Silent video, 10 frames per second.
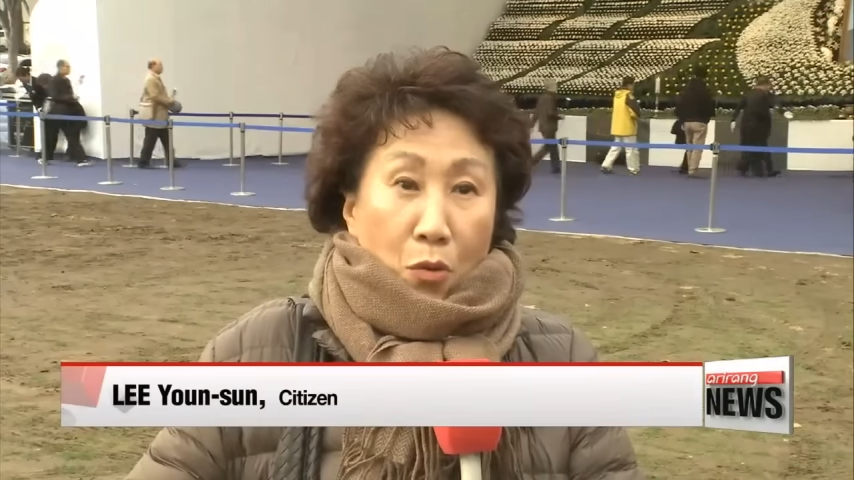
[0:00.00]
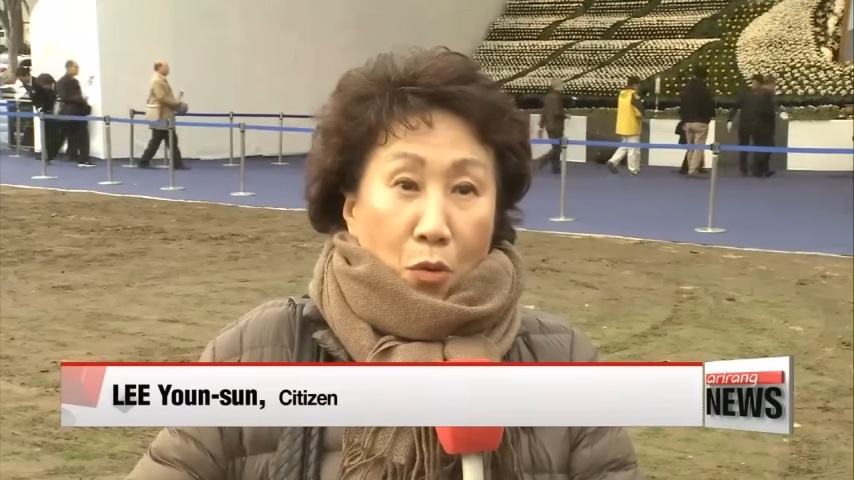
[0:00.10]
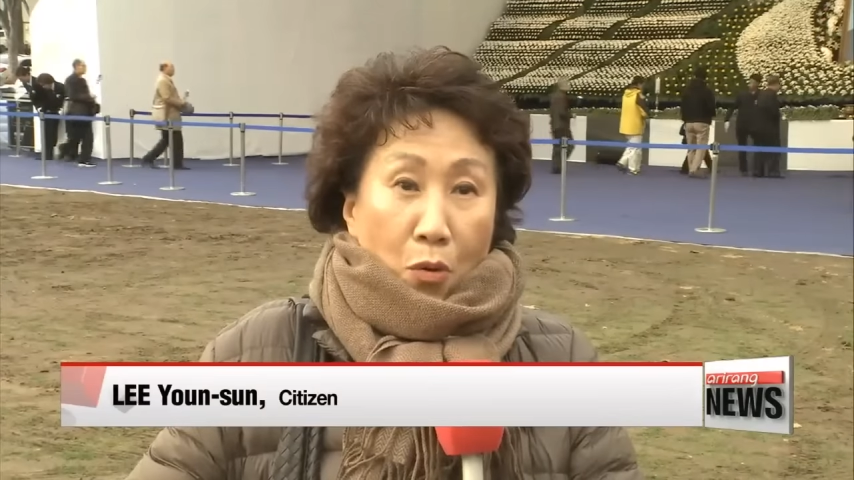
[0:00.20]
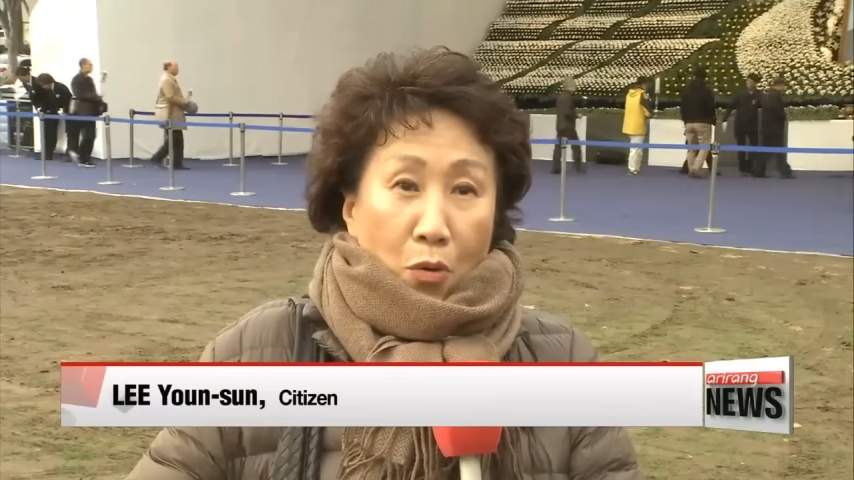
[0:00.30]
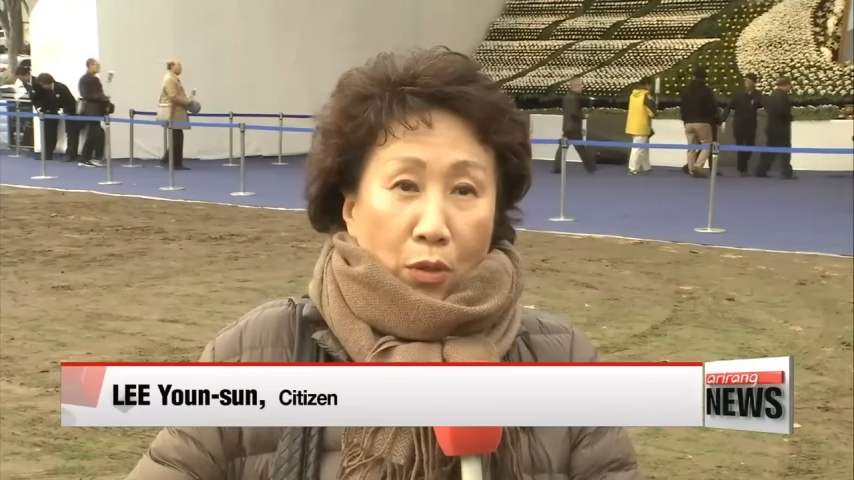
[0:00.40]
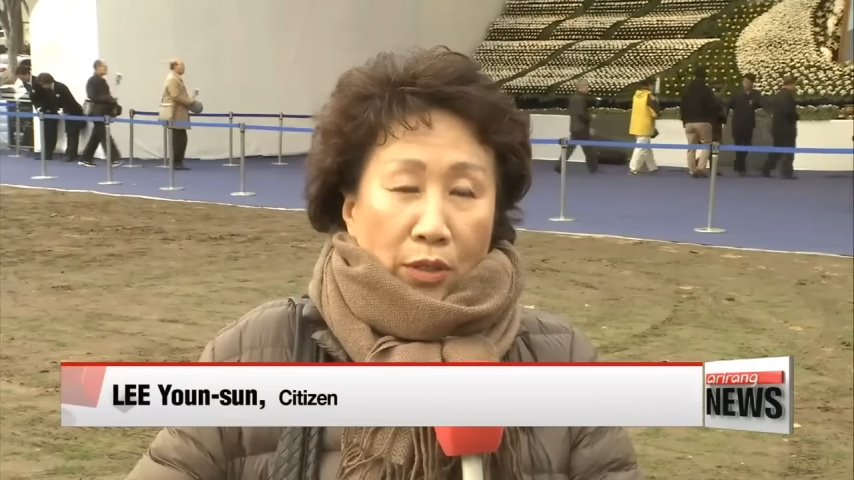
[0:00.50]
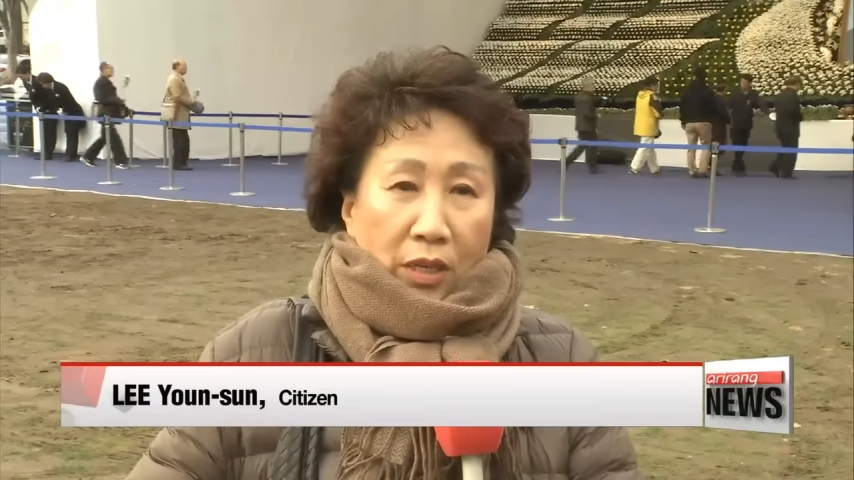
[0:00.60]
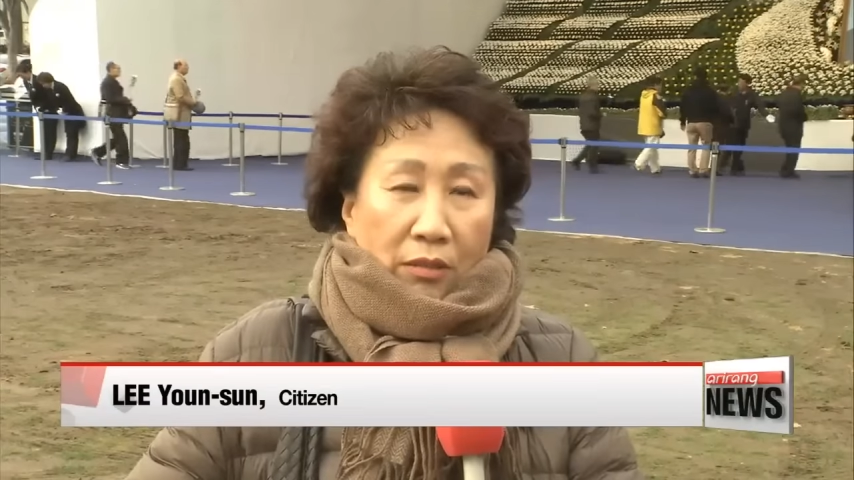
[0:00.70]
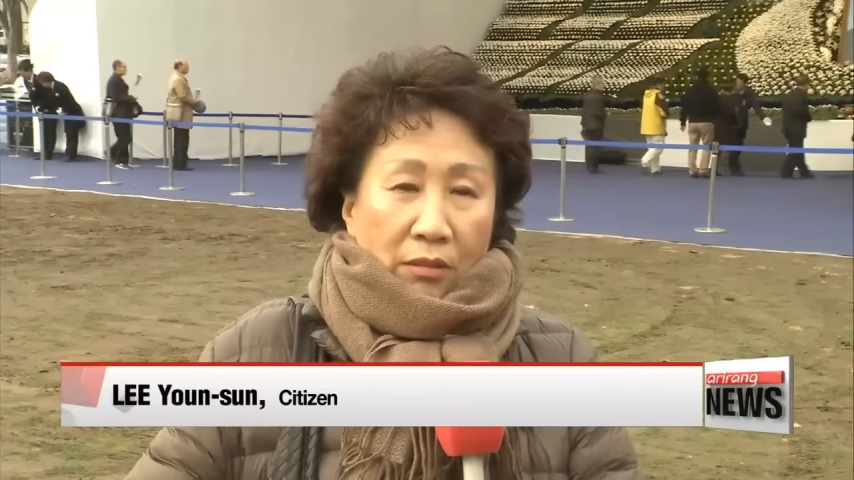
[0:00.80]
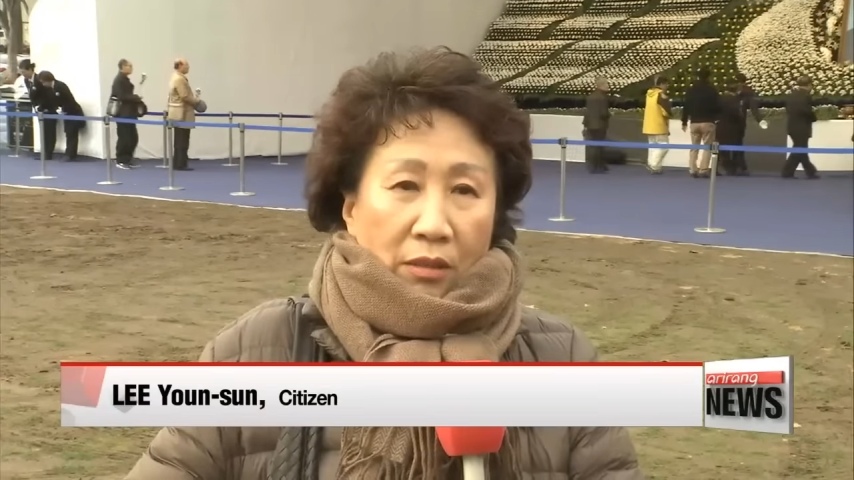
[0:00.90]
Thinking
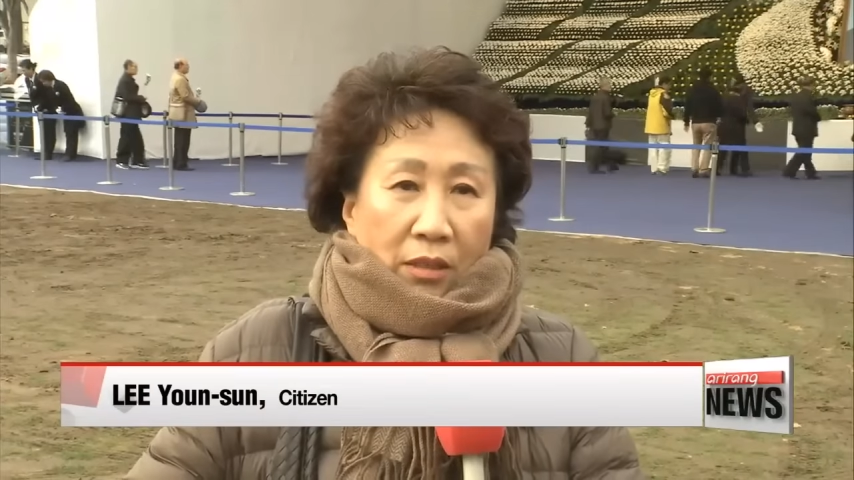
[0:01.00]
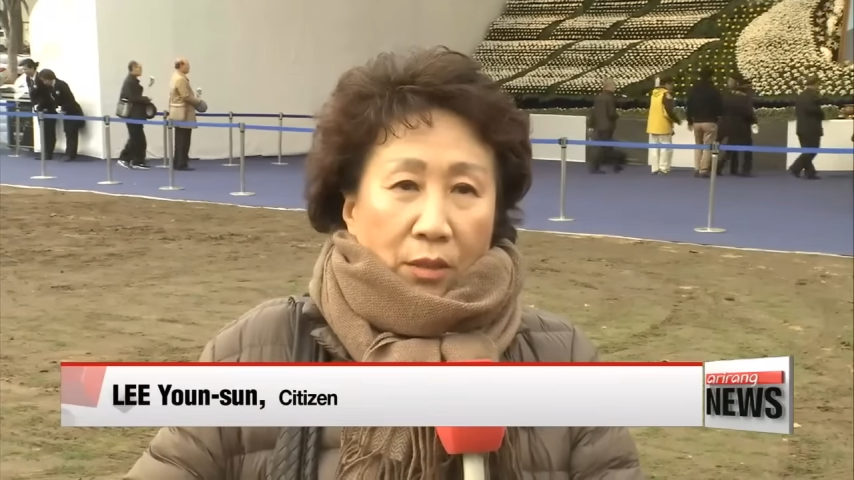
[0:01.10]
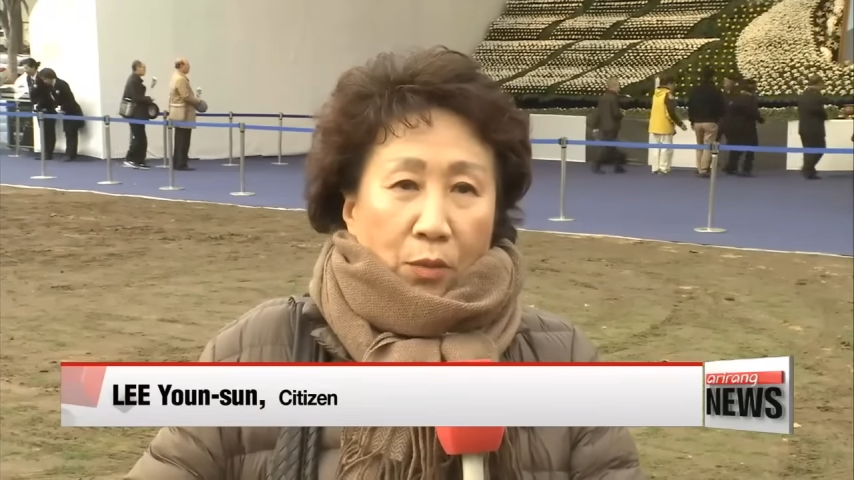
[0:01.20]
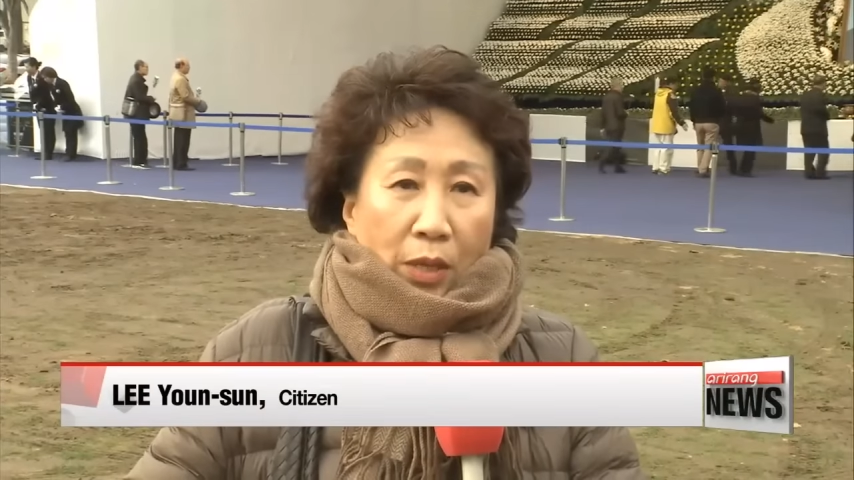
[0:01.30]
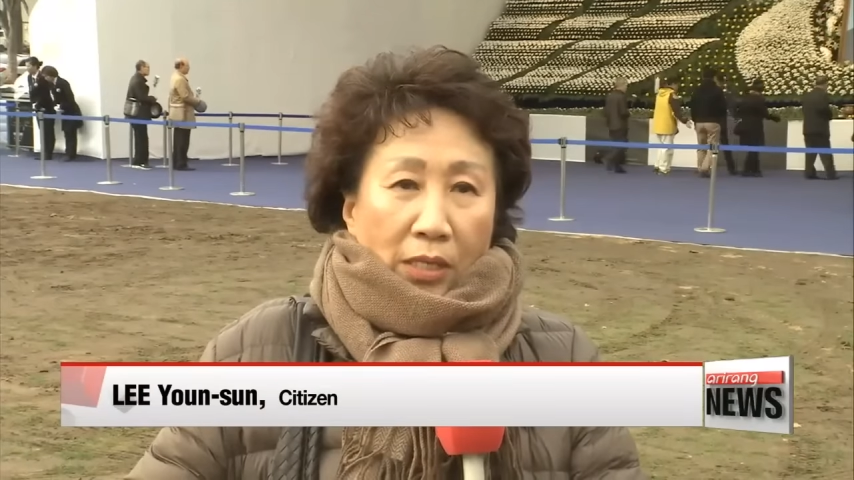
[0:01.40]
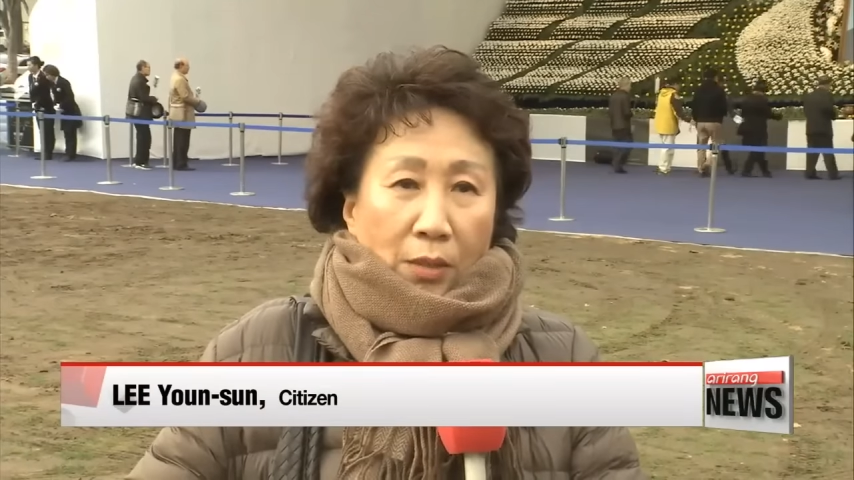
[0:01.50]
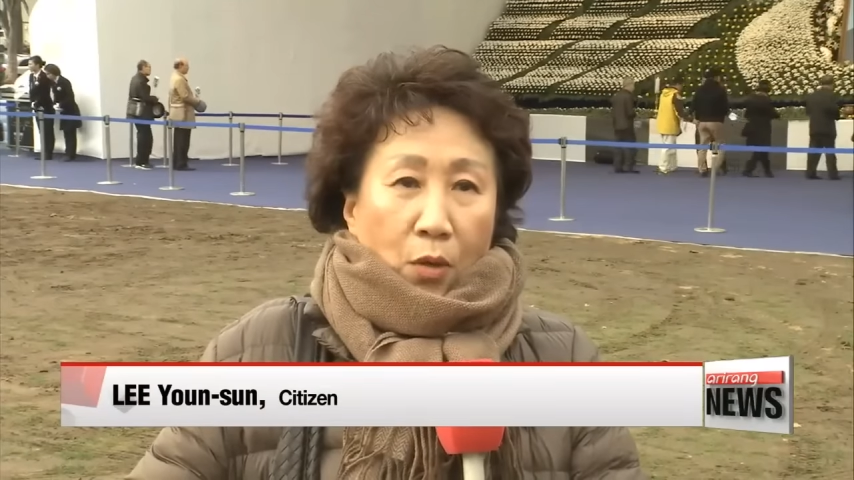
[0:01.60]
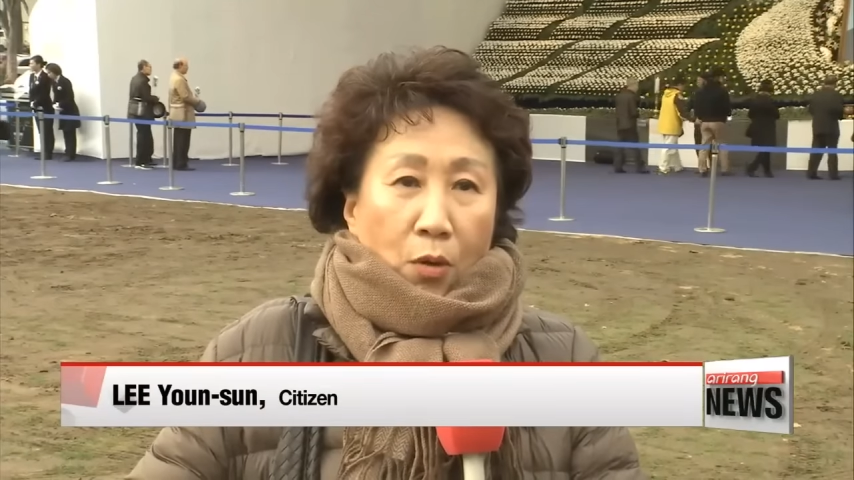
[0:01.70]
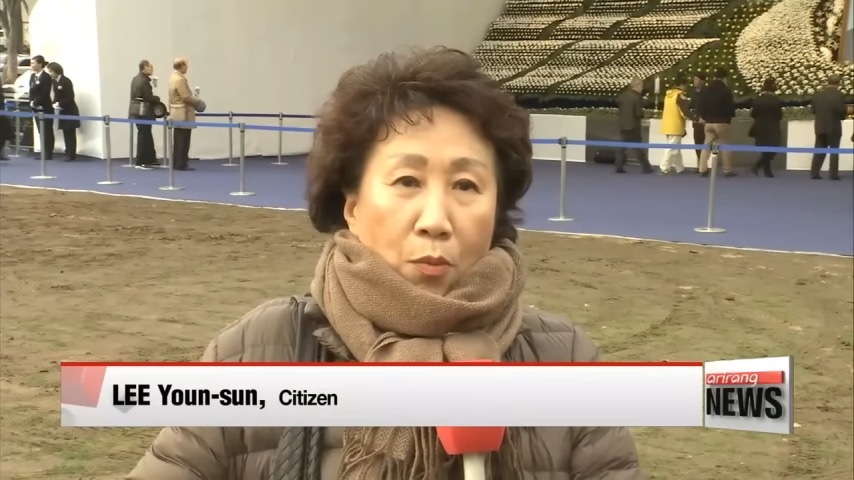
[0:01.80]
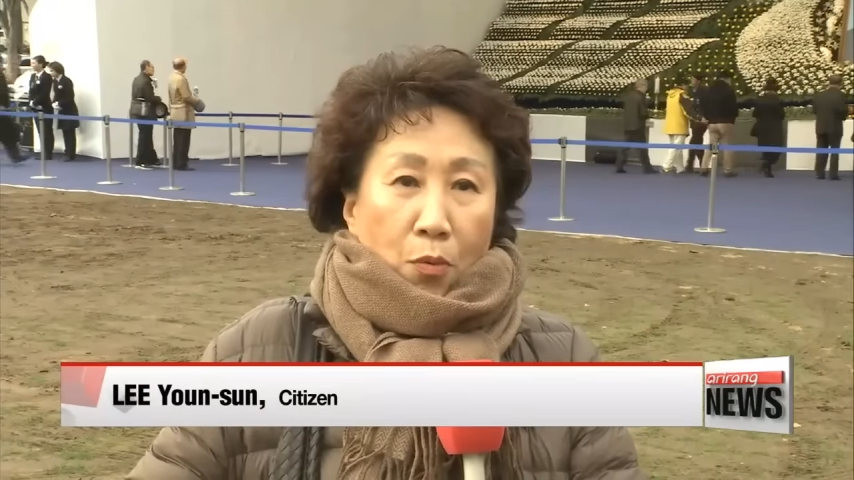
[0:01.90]
of him comforts me.